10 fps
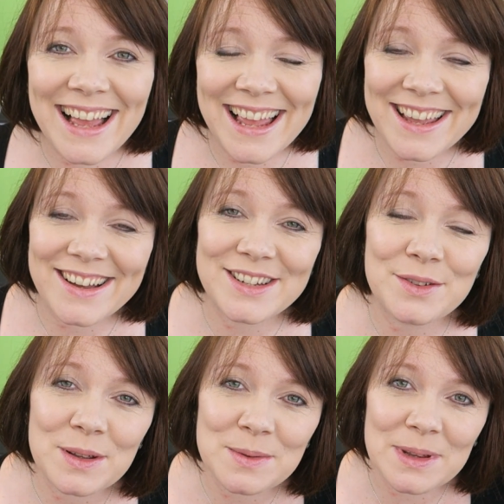Hey guys,
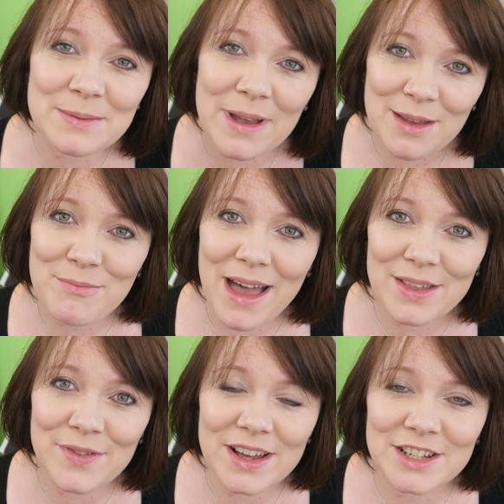you asked me to make a
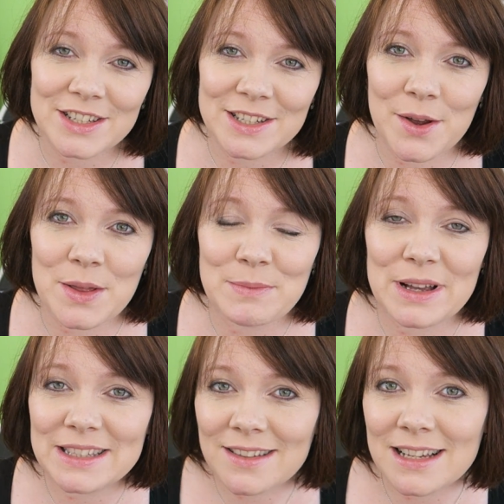math version to go with
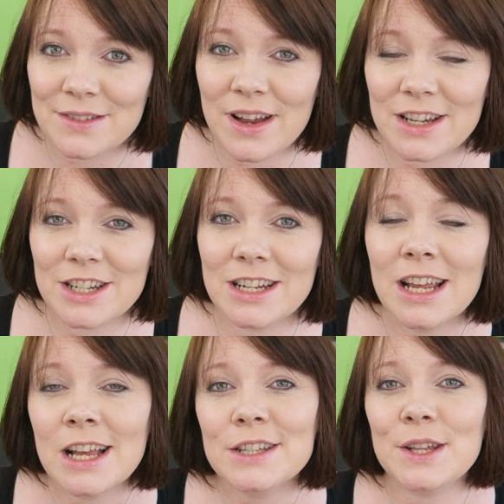my science version,
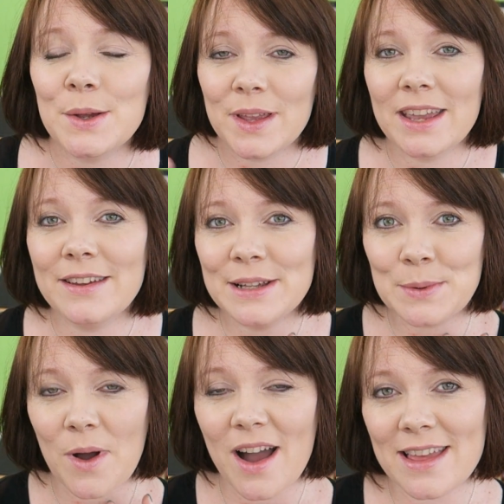so here
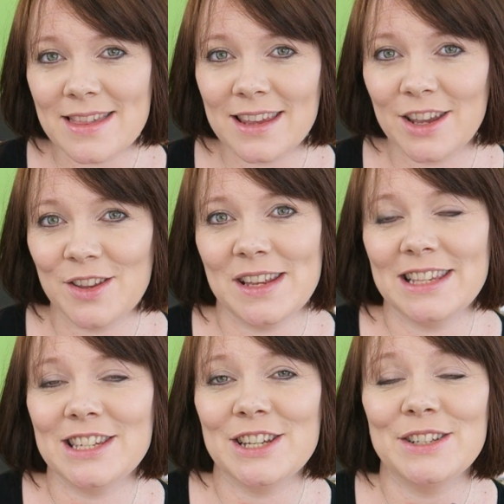is what I think you
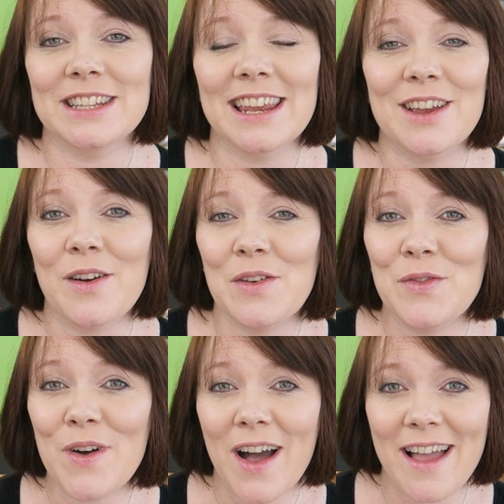need to do to get a grade
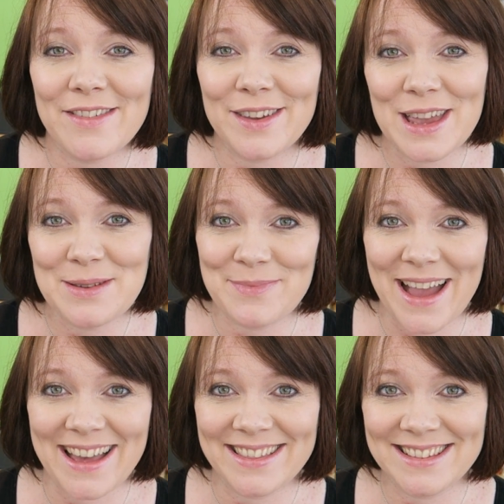5 in
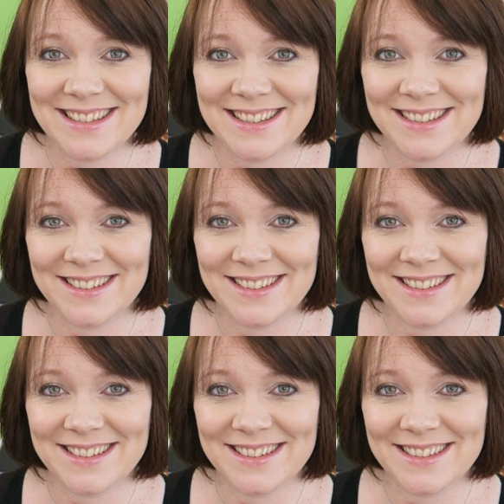maths.